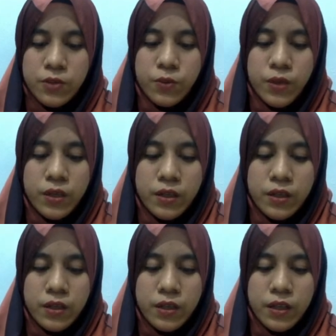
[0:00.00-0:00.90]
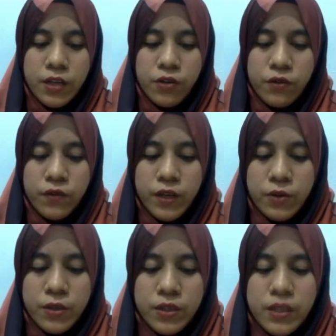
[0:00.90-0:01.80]
when the E naught
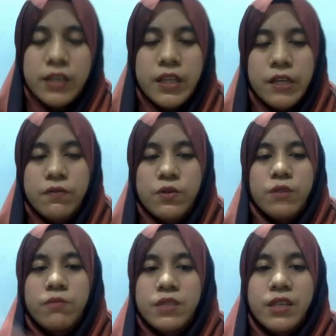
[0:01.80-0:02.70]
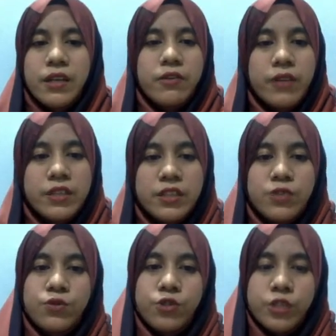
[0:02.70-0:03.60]
value is negative, so it means that the reaction
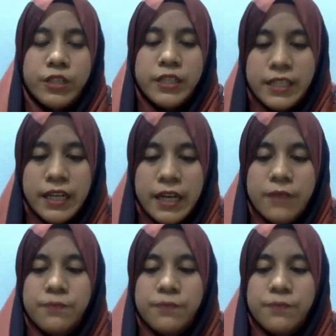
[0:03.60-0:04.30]
could not occur lah.